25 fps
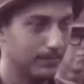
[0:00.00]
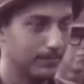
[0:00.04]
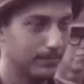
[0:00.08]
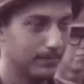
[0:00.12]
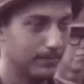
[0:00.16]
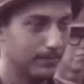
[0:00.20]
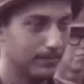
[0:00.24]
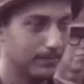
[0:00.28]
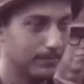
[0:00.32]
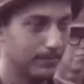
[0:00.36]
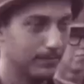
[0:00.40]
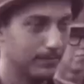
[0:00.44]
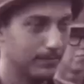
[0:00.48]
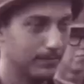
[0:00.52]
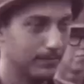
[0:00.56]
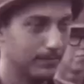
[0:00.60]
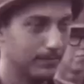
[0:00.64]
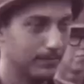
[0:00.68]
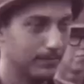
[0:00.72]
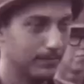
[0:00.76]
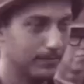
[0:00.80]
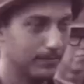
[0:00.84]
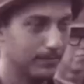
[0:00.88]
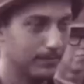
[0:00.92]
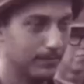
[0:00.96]

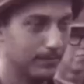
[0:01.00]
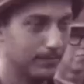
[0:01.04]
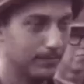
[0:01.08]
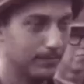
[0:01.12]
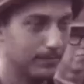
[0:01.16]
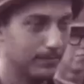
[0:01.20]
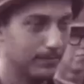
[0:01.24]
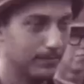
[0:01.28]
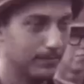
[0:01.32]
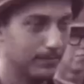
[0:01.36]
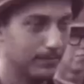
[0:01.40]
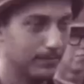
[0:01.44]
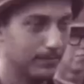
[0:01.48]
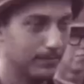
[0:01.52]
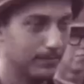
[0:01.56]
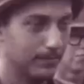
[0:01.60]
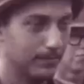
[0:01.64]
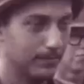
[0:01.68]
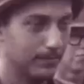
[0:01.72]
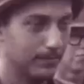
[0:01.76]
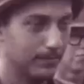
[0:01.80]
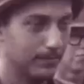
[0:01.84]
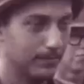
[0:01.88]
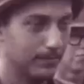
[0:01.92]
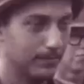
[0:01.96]

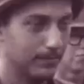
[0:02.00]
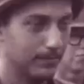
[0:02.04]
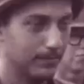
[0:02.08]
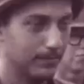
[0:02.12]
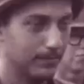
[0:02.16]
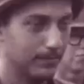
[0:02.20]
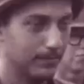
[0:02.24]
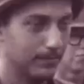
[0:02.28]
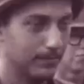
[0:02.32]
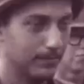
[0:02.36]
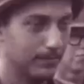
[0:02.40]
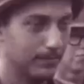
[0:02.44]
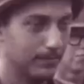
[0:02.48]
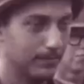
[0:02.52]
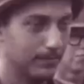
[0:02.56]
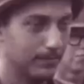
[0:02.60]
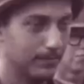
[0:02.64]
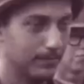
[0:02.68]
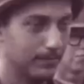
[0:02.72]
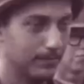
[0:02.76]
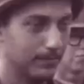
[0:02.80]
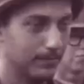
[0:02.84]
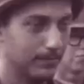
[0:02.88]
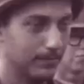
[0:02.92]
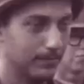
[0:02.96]

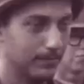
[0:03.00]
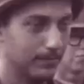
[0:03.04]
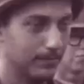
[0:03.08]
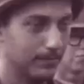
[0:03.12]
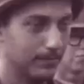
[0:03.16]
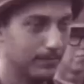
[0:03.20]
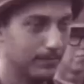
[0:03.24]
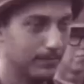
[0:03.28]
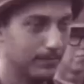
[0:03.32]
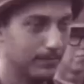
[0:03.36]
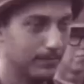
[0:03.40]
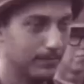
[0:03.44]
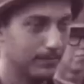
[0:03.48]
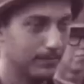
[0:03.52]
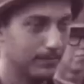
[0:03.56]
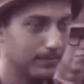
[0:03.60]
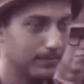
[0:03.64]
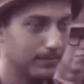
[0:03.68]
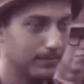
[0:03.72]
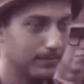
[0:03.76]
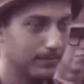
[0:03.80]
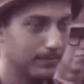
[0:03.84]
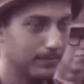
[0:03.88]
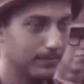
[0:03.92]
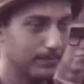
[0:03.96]

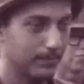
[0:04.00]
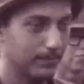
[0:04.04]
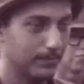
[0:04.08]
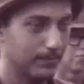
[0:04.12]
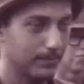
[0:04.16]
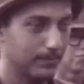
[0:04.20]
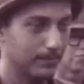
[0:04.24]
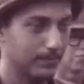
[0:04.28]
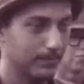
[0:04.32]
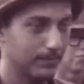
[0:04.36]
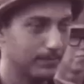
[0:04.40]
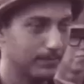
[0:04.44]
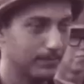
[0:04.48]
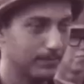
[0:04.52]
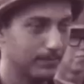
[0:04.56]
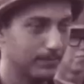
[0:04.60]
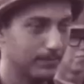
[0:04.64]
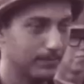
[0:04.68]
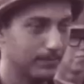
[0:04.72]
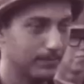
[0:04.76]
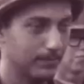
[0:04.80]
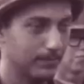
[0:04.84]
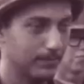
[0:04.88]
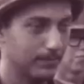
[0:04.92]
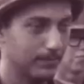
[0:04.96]

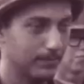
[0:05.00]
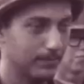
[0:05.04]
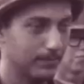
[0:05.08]
[no speech]